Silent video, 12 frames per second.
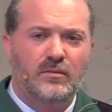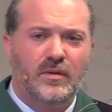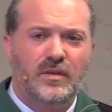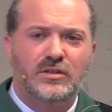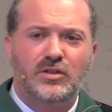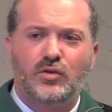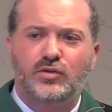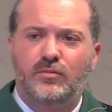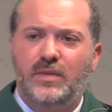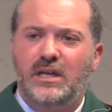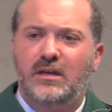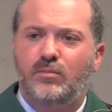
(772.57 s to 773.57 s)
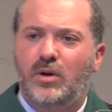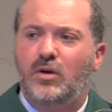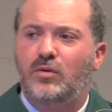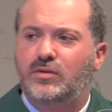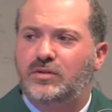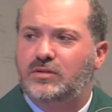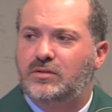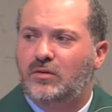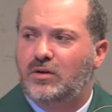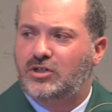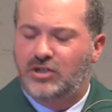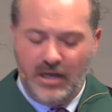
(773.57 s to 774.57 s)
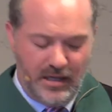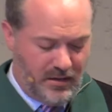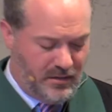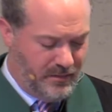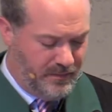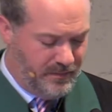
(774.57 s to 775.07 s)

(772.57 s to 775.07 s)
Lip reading: With a social media post or share,